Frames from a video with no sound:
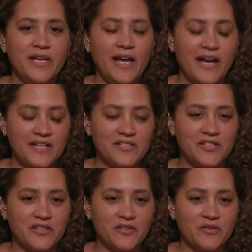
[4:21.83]
Let me ask
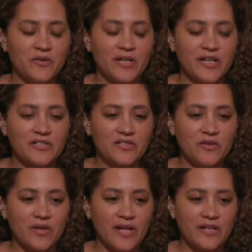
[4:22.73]
you,
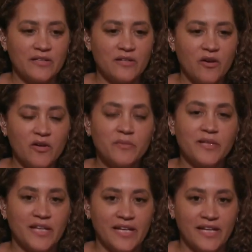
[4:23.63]
so
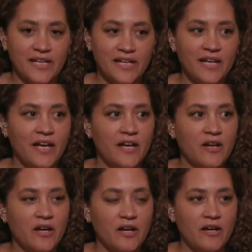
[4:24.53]
notably,
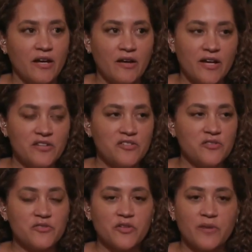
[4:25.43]

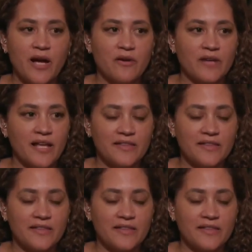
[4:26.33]
issues around